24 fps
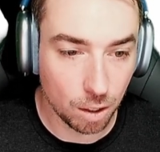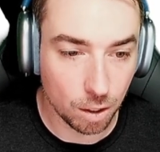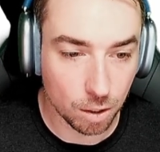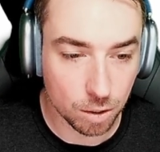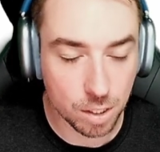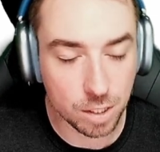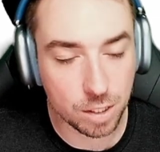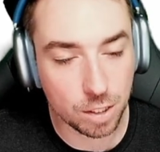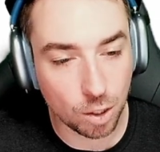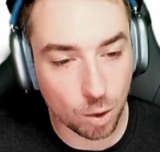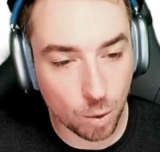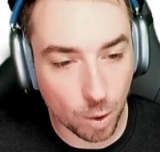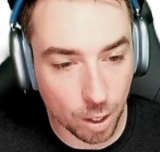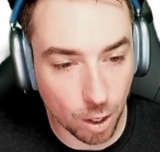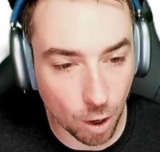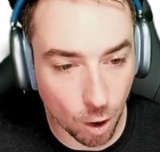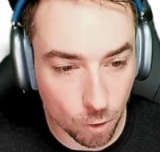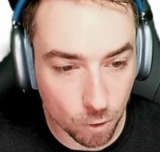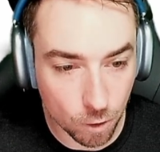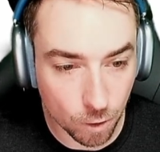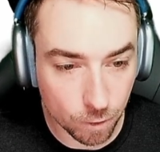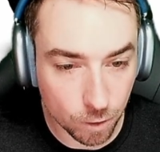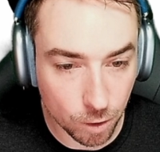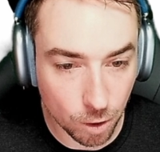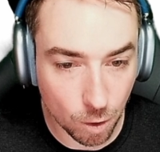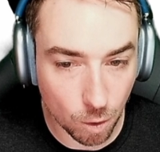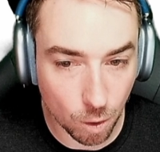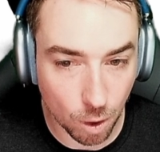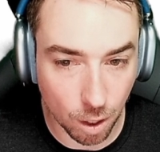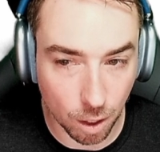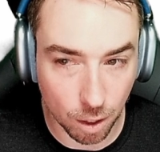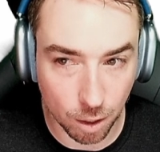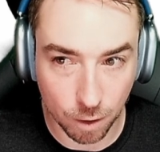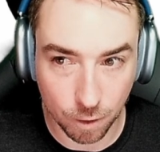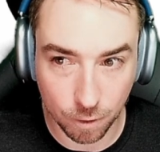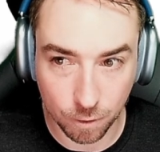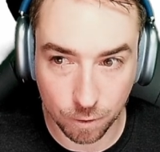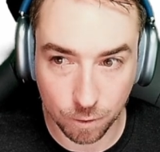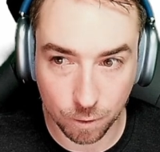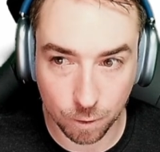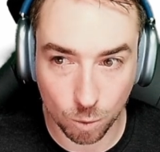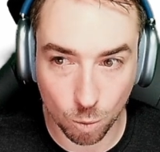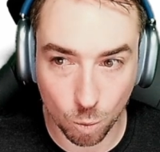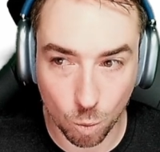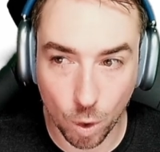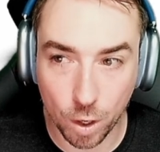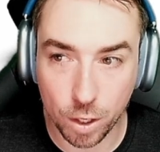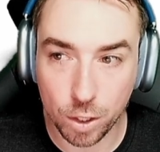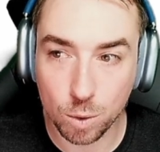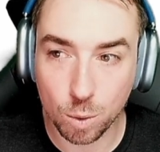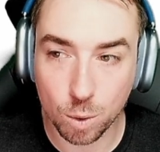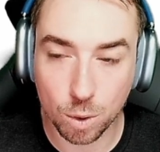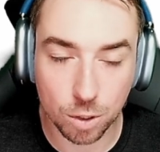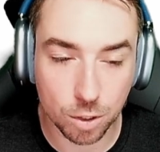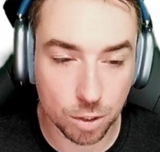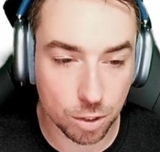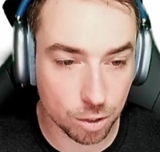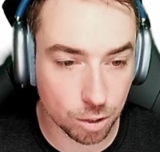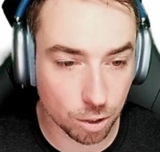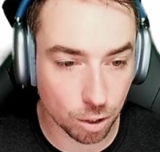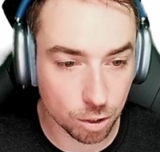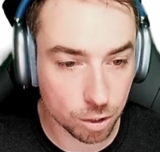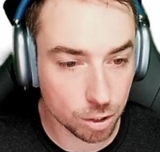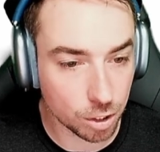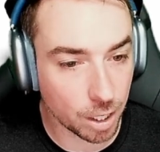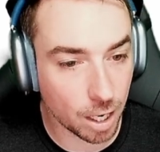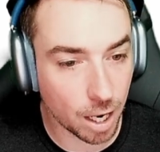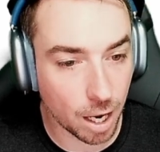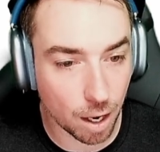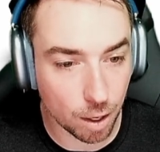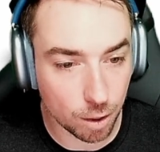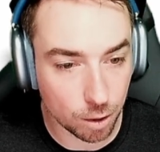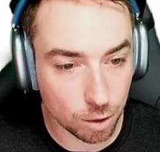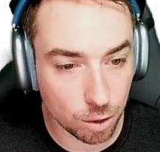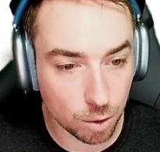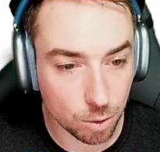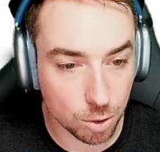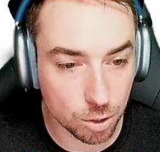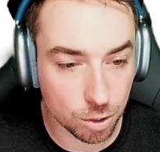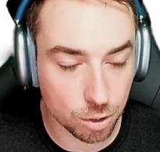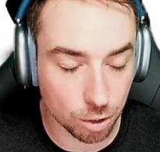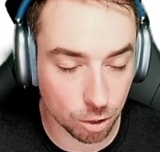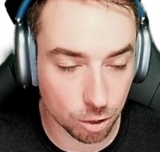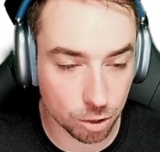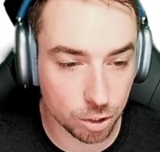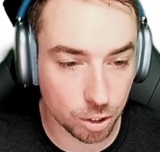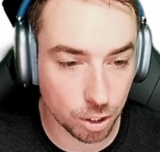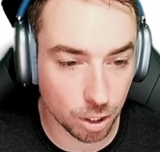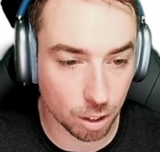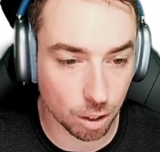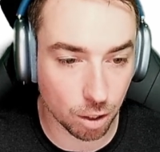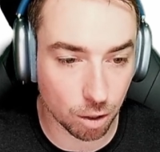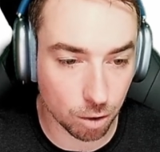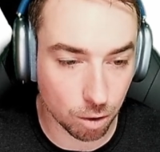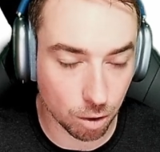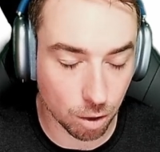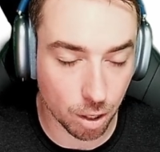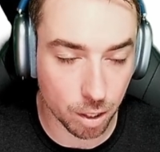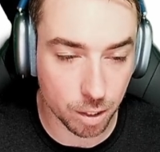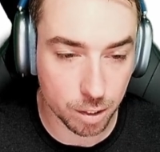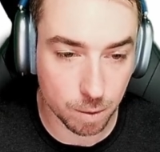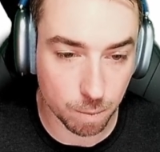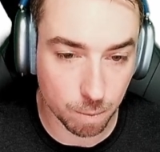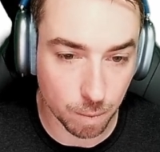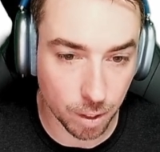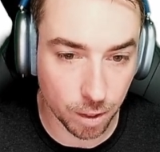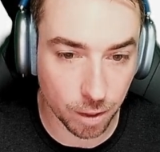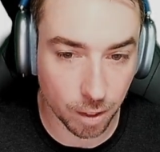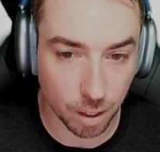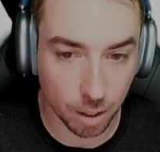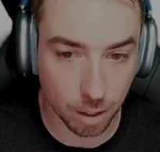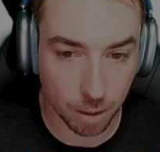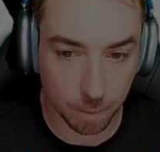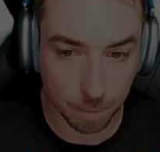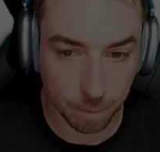So that's a quick overview of what you can search and how to do searching across Mythic.